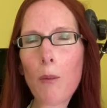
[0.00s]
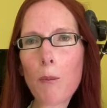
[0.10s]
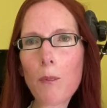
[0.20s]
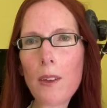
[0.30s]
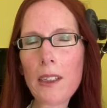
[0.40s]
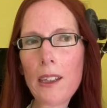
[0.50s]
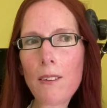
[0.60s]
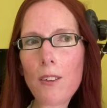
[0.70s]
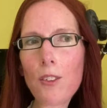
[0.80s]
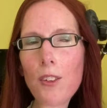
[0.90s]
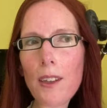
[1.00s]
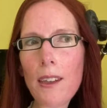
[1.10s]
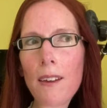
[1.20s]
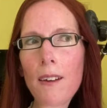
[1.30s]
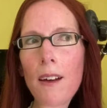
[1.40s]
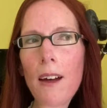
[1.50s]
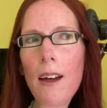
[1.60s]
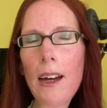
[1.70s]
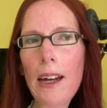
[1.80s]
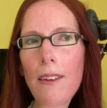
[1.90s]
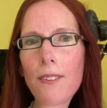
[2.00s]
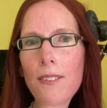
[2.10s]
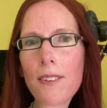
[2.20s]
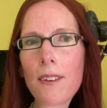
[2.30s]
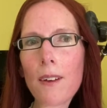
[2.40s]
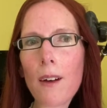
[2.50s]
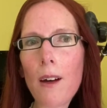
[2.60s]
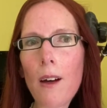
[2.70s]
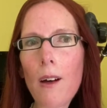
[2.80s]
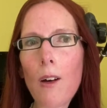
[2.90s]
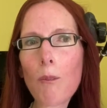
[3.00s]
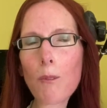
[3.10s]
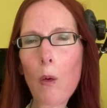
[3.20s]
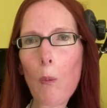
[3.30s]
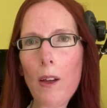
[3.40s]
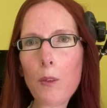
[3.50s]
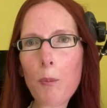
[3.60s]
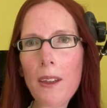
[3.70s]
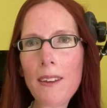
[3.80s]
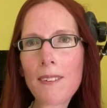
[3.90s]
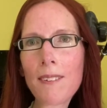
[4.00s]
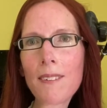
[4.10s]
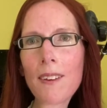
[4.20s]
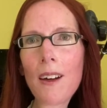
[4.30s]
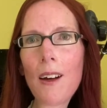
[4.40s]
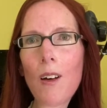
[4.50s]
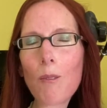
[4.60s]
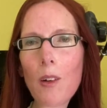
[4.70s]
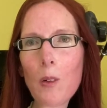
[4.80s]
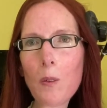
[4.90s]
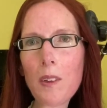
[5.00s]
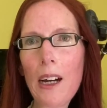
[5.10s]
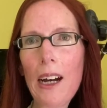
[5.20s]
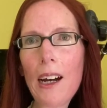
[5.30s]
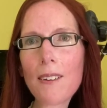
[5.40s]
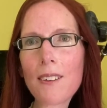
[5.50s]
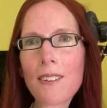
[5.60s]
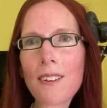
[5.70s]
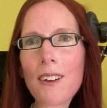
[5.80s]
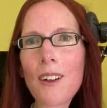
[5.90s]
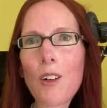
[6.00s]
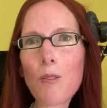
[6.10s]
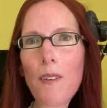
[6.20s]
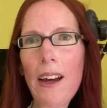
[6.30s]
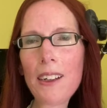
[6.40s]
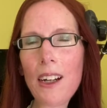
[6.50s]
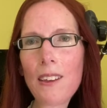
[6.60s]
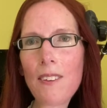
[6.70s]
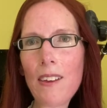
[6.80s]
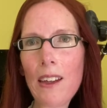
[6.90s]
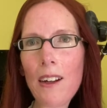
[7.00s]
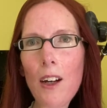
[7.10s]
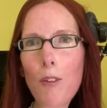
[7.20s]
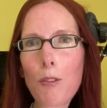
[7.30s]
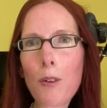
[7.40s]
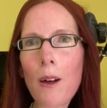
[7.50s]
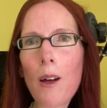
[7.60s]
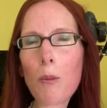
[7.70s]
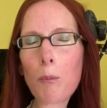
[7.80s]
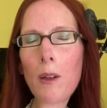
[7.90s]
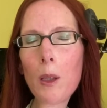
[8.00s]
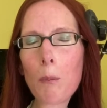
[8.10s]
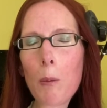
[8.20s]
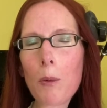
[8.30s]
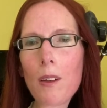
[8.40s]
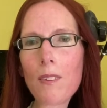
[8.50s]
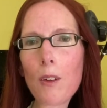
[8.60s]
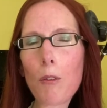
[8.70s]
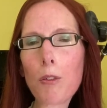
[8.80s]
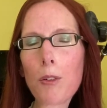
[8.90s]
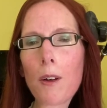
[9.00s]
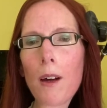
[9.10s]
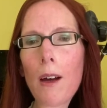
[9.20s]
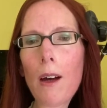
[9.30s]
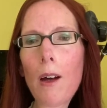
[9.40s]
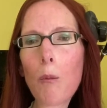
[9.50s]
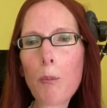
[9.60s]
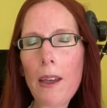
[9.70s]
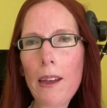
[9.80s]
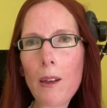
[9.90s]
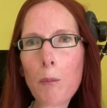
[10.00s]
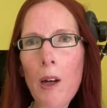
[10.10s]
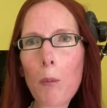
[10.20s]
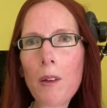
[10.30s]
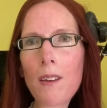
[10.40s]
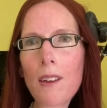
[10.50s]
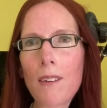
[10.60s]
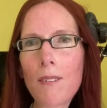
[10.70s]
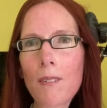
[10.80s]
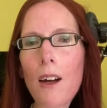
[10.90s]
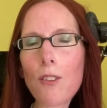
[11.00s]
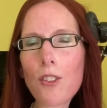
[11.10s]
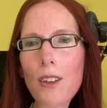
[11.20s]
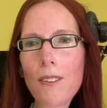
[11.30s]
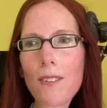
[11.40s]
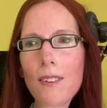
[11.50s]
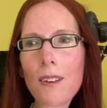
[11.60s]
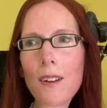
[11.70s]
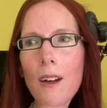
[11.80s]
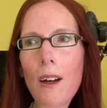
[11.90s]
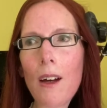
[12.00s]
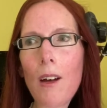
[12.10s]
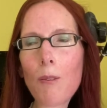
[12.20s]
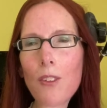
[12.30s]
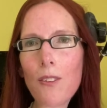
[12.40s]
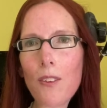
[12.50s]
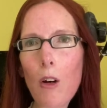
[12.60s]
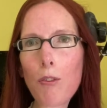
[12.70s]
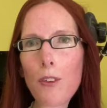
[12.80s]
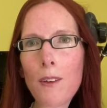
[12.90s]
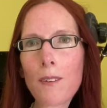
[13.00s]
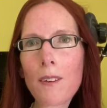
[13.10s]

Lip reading: again, usually has always been a good guard for that kind of thing. I have many memories of being in Melbourne, and she's just often